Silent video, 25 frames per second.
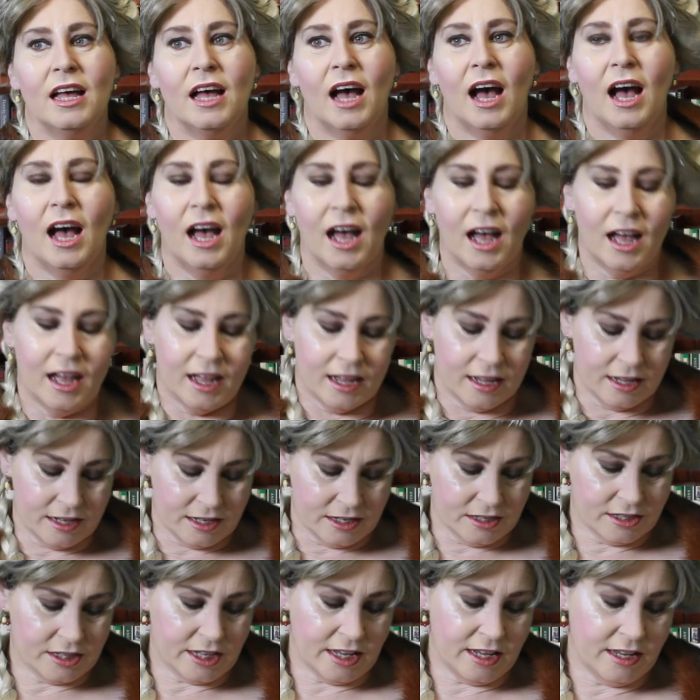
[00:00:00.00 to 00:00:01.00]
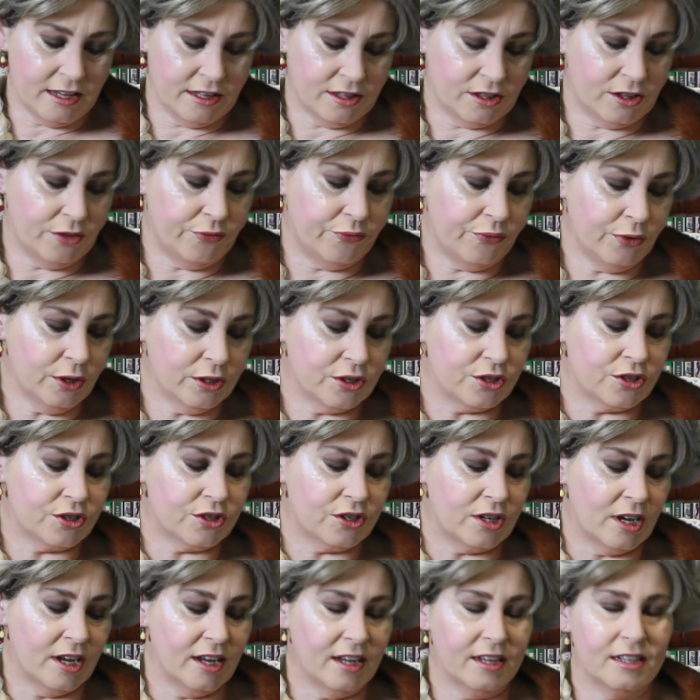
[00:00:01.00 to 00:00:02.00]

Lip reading: the first